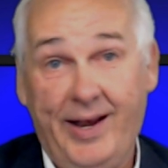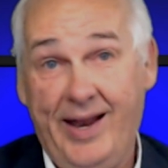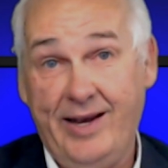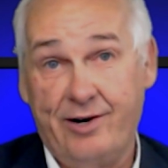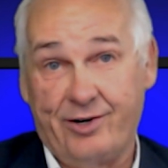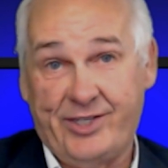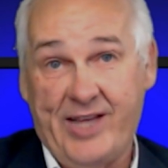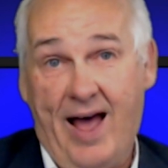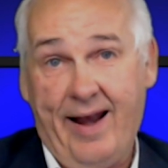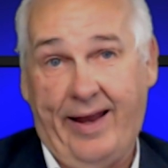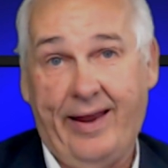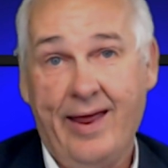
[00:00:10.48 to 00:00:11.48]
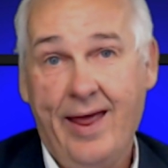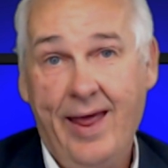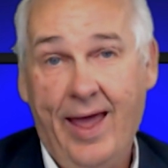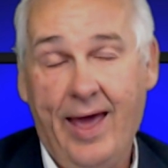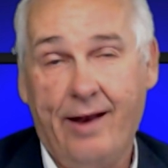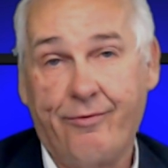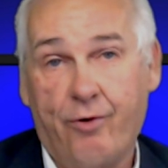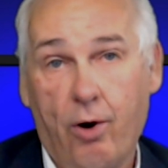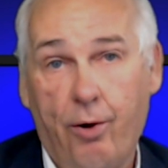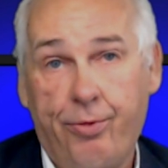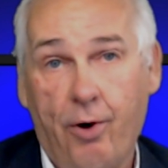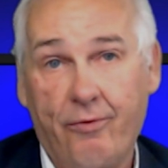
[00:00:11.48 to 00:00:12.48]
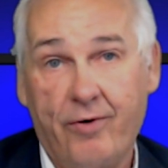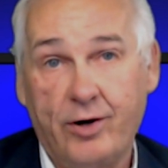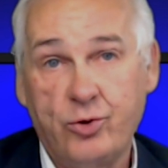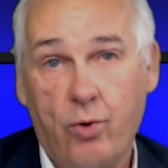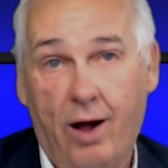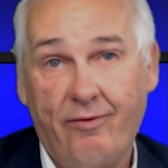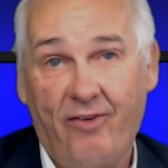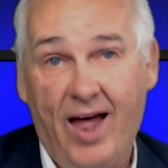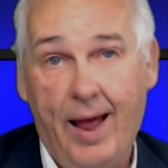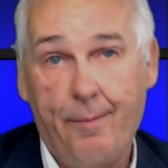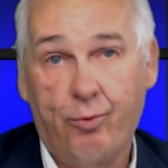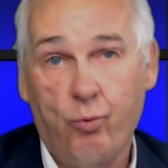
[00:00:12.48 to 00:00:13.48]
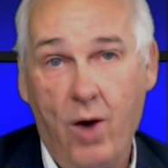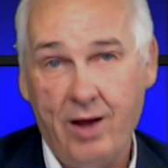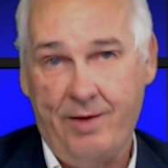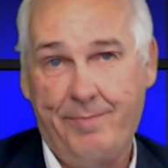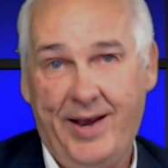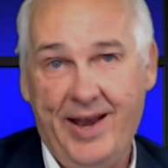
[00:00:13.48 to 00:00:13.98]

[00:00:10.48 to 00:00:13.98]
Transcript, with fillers: Maninder Saini, Head of Growth over at 12 Labs. Welcome,